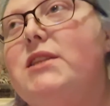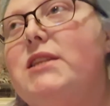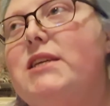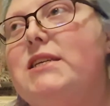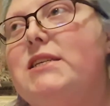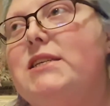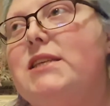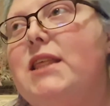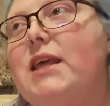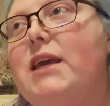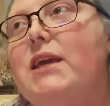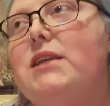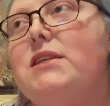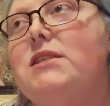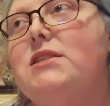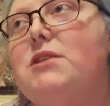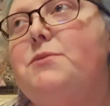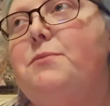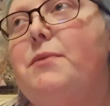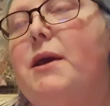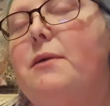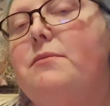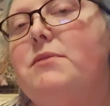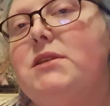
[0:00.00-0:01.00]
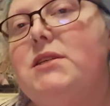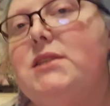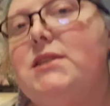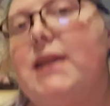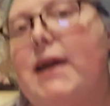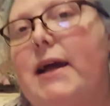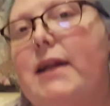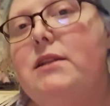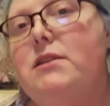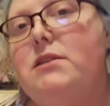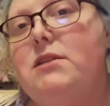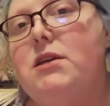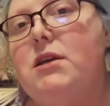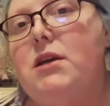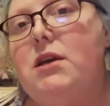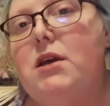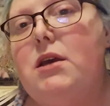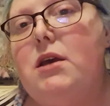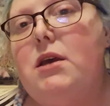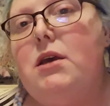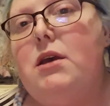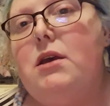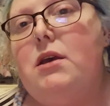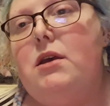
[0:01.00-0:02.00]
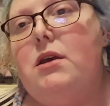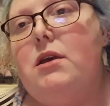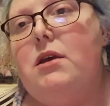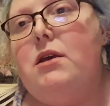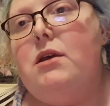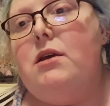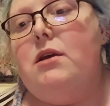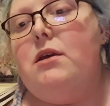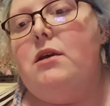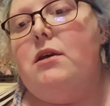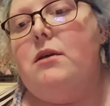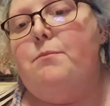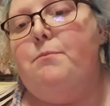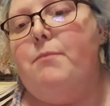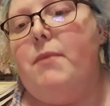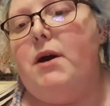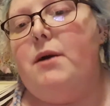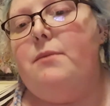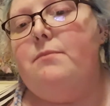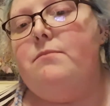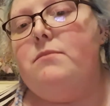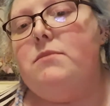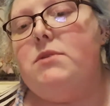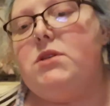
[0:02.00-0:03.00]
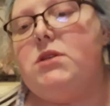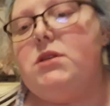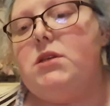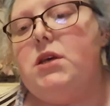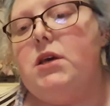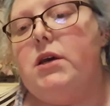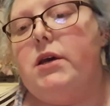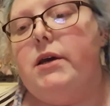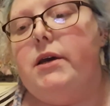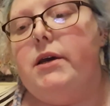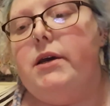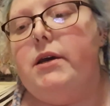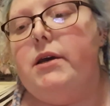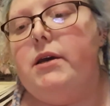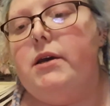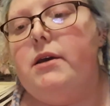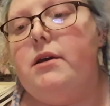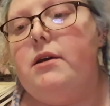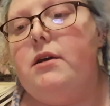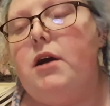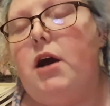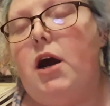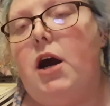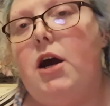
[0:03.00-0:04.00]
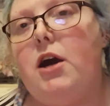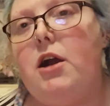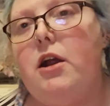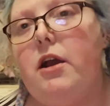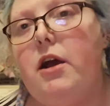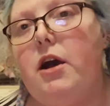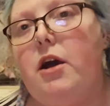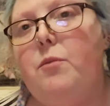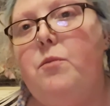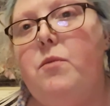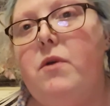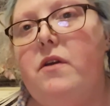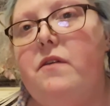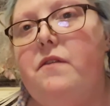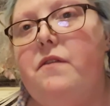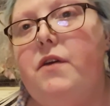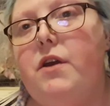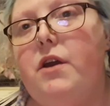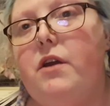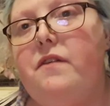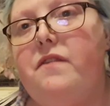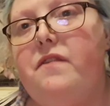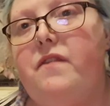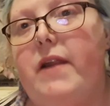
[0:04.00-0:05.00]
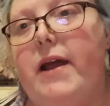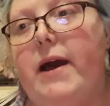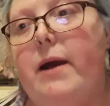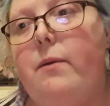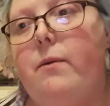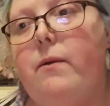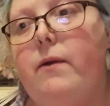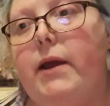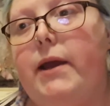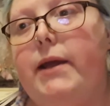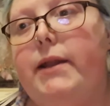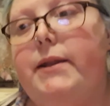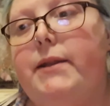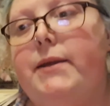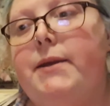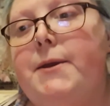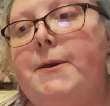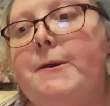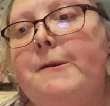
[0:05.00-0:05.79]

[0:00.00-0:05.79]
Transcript: these things to be able to stand Mum's heart up with her flower in.